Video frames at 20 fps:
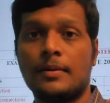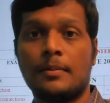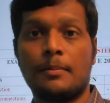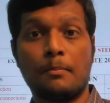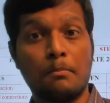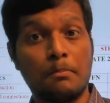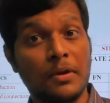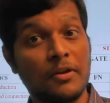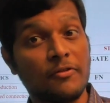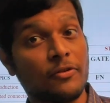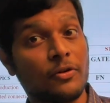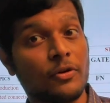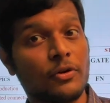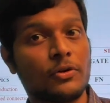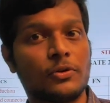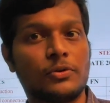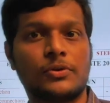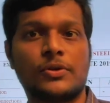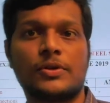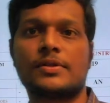before
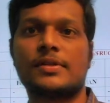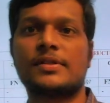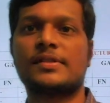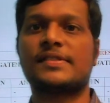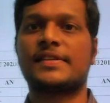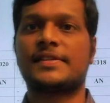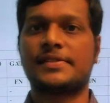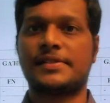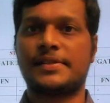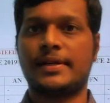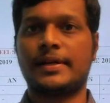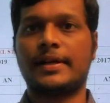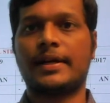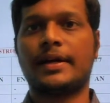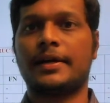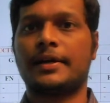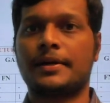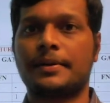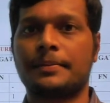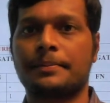2016
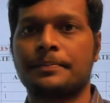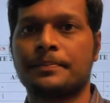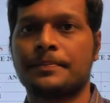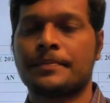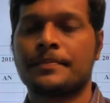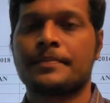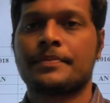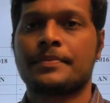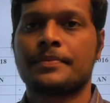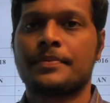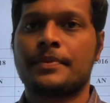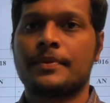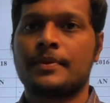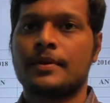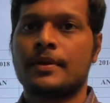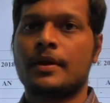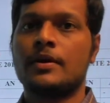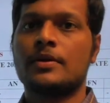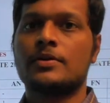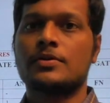gate.
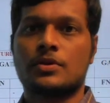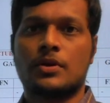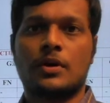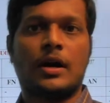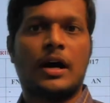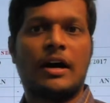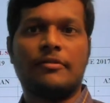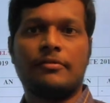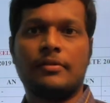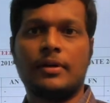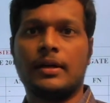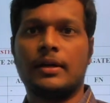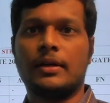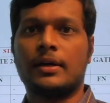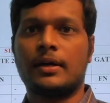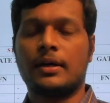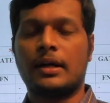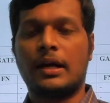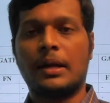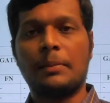So after
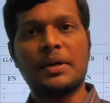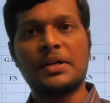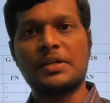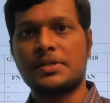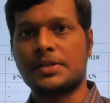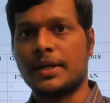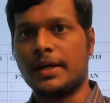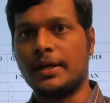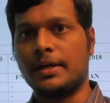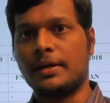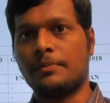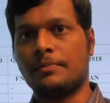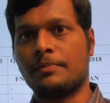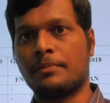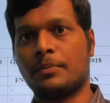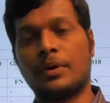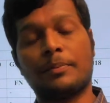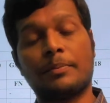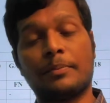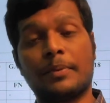limit state,
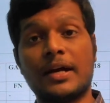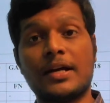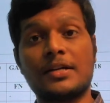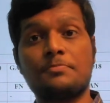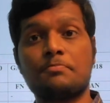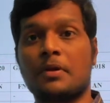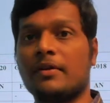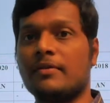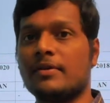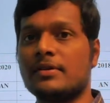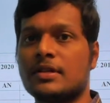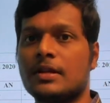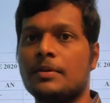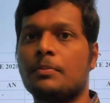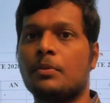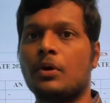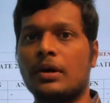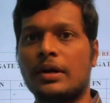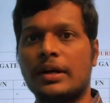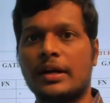because previously
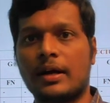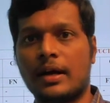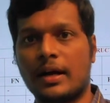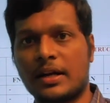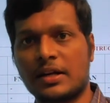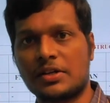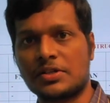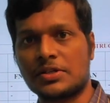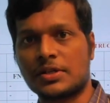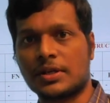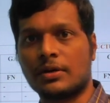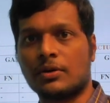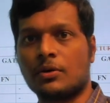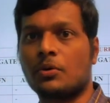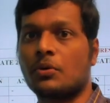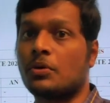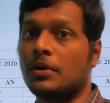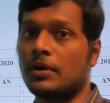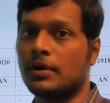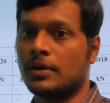bolted connection
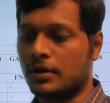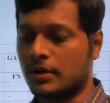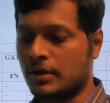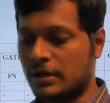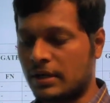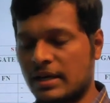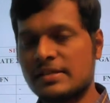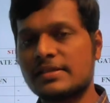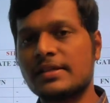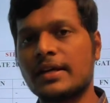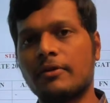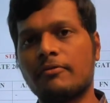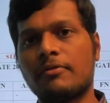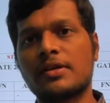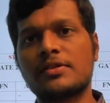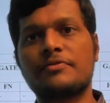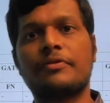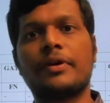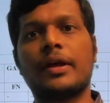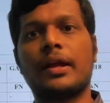uh, design
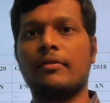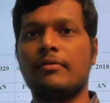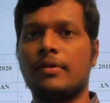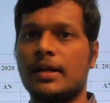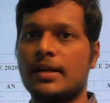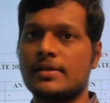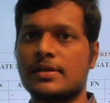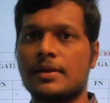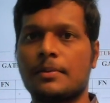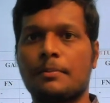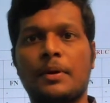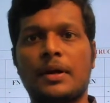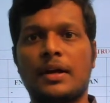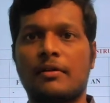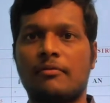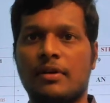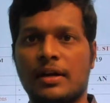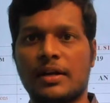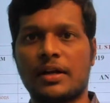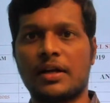was very very simple
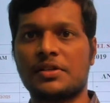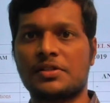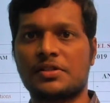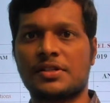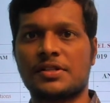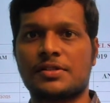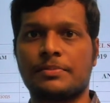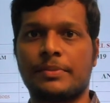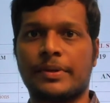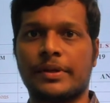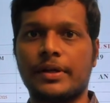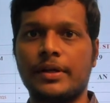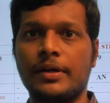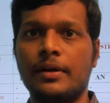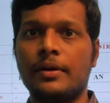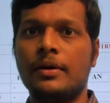in working stress method.